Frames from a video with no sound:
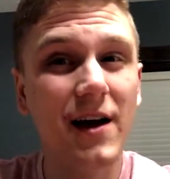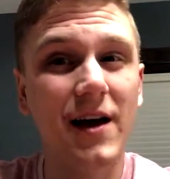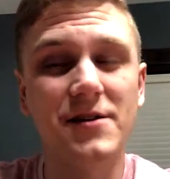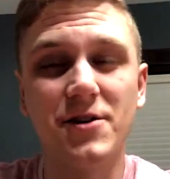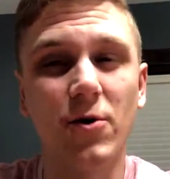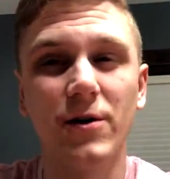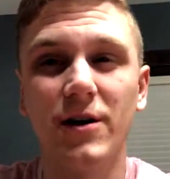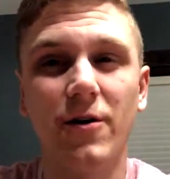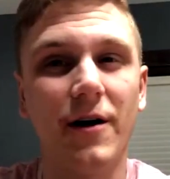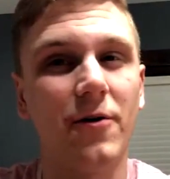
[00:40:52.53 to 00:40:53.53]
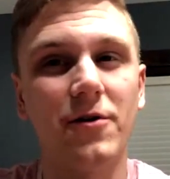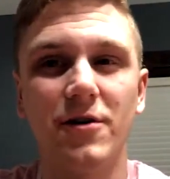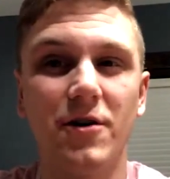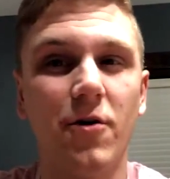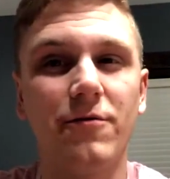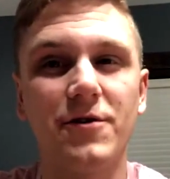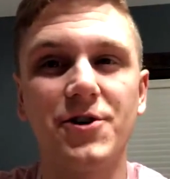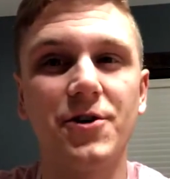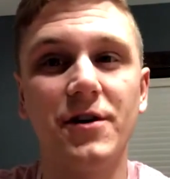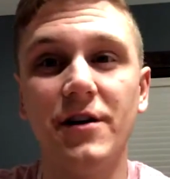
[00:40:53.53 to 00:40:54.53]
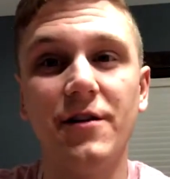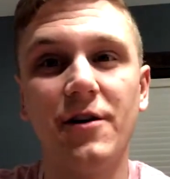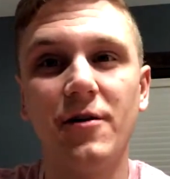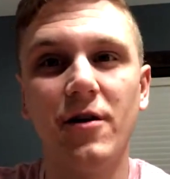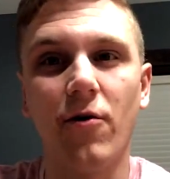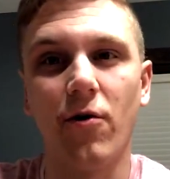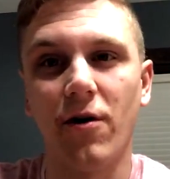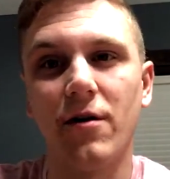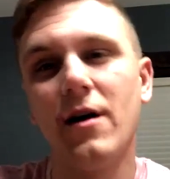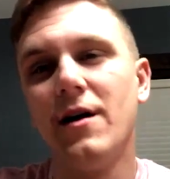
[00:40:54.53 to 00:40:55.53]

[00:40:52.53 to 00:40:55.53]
and Tokyo I don't know for sure either. Or